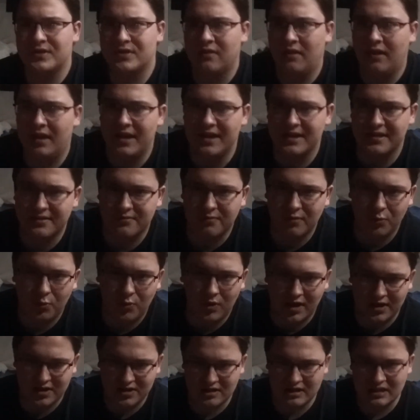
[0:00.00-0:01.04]
class would
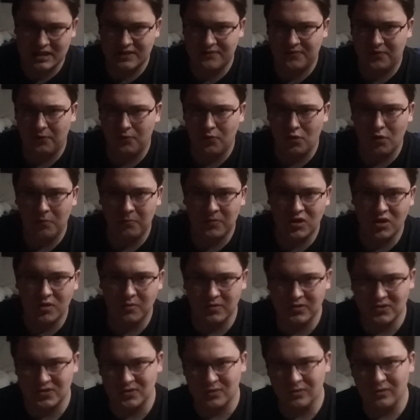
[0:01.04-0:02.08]
watch this for Romeo
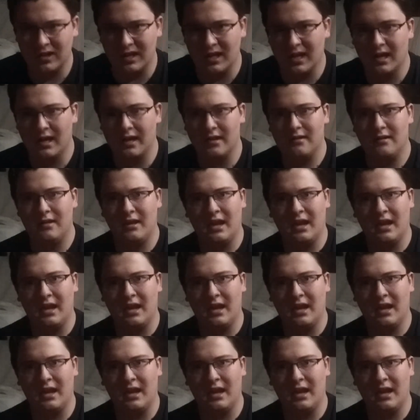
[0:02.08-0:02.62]
and Juliet.